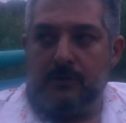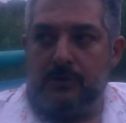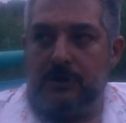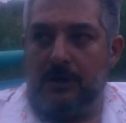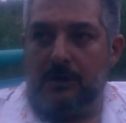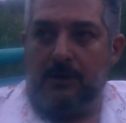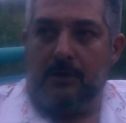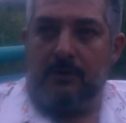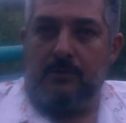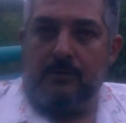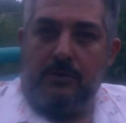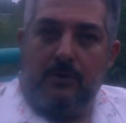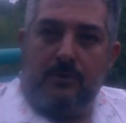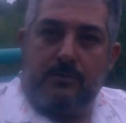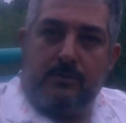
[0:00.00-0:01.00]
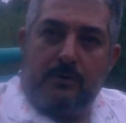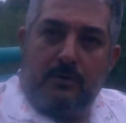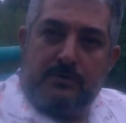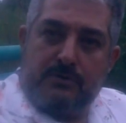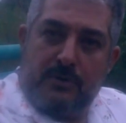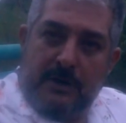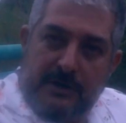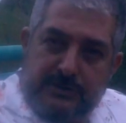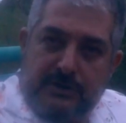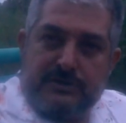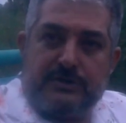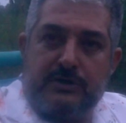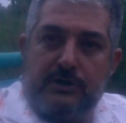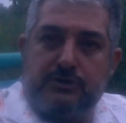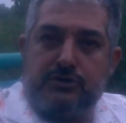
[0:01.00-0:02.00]
the, your, your
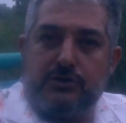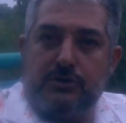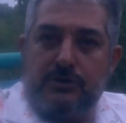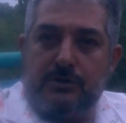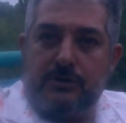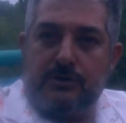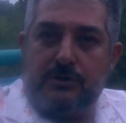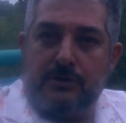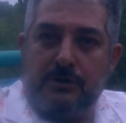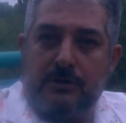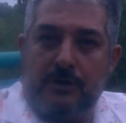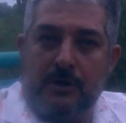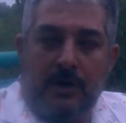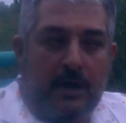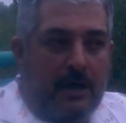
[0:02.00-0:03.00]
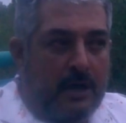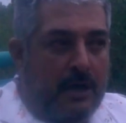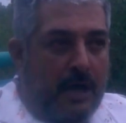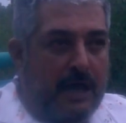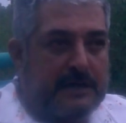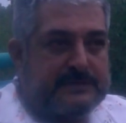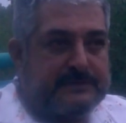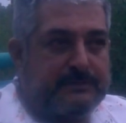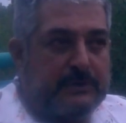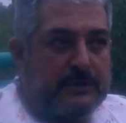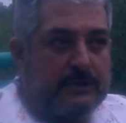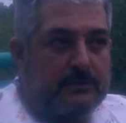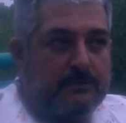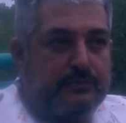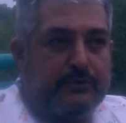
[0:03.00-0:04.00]
legislature has
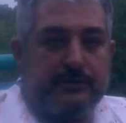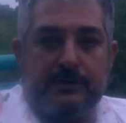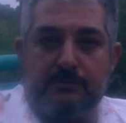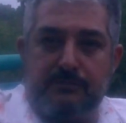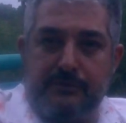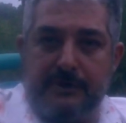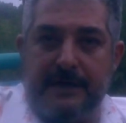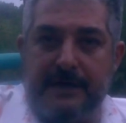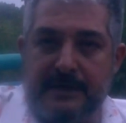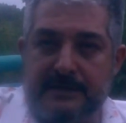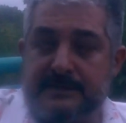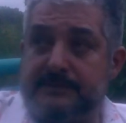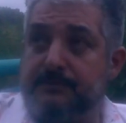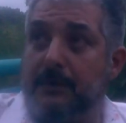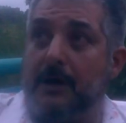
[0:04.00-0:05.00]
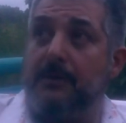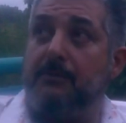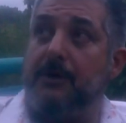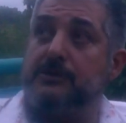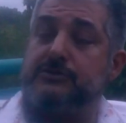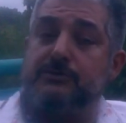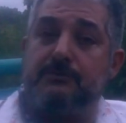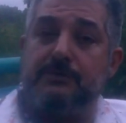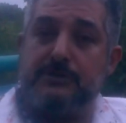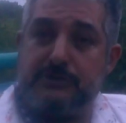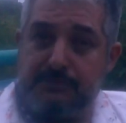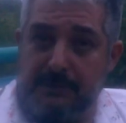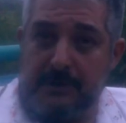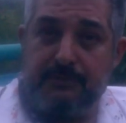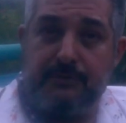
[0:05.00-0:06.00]
been put in place by a bunch of
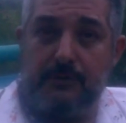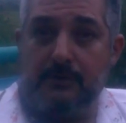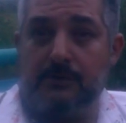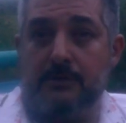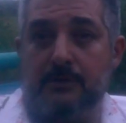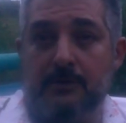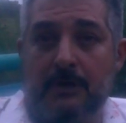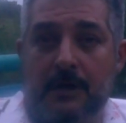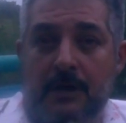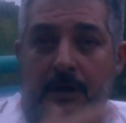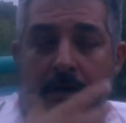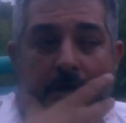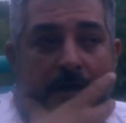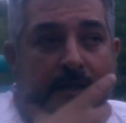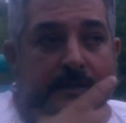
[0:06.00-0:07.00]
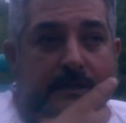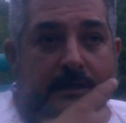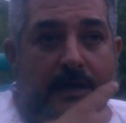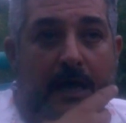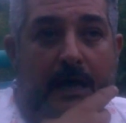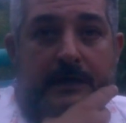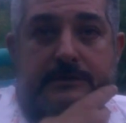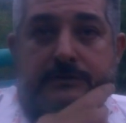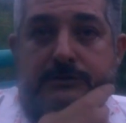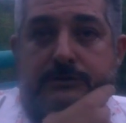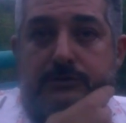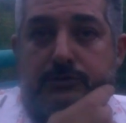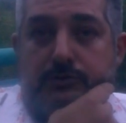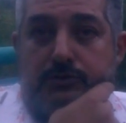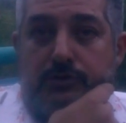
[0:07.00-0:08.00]
rich people that
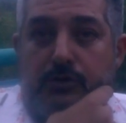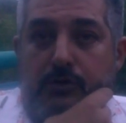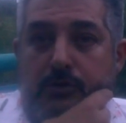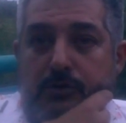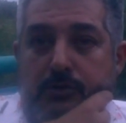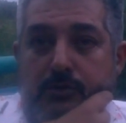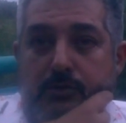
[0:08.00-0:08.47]
you know